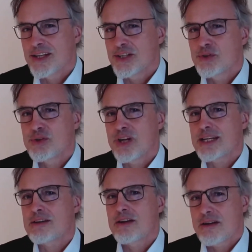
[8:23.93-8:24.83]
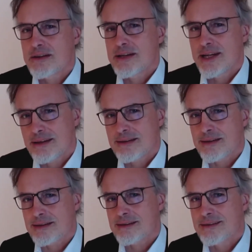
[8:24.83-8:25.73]
you cannot learn
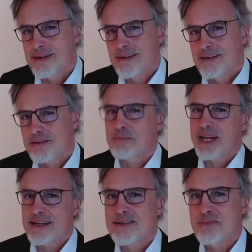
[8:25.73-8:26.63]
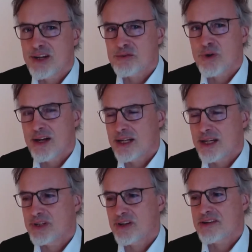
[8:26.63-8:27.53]
anything from X about Y
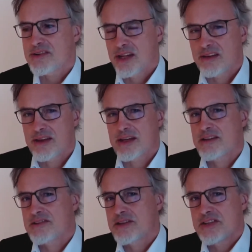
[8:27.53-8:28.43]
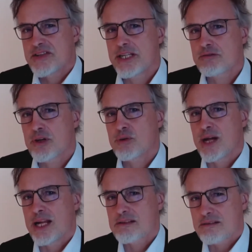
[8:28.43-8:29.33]
because there is zero
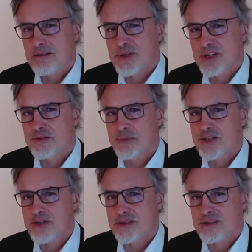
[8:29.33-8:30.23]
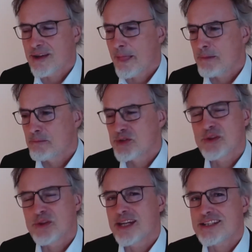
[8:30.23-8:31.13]
algorithmic information
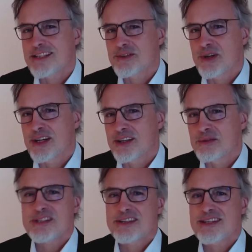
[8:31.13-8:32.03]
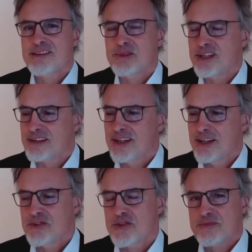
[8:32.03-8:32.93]
between X and Y. What does that mean?
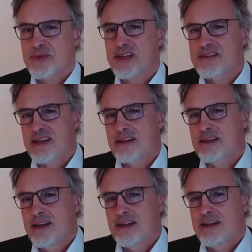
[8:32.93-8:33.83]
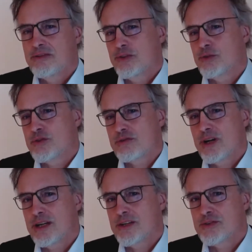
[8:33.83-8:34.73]
It just means that if you
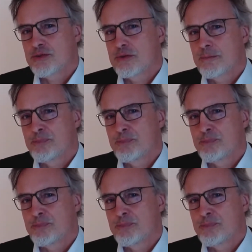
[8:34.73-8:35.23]
try to